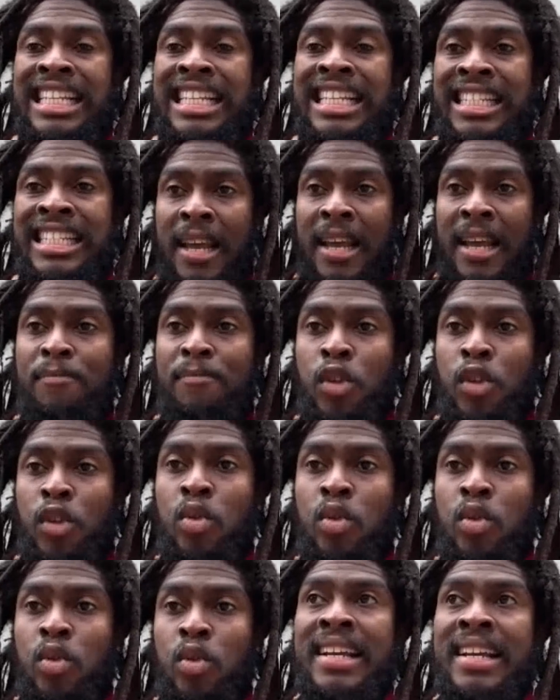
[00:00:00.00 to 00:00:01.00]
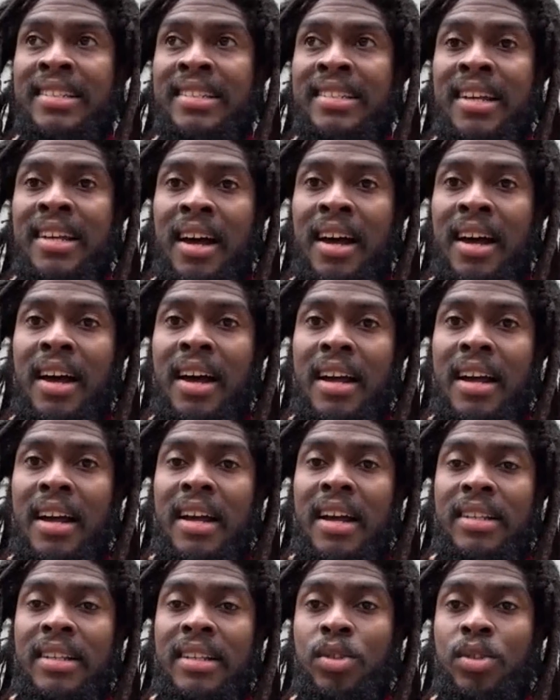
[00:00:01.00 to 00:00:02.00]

accept to take to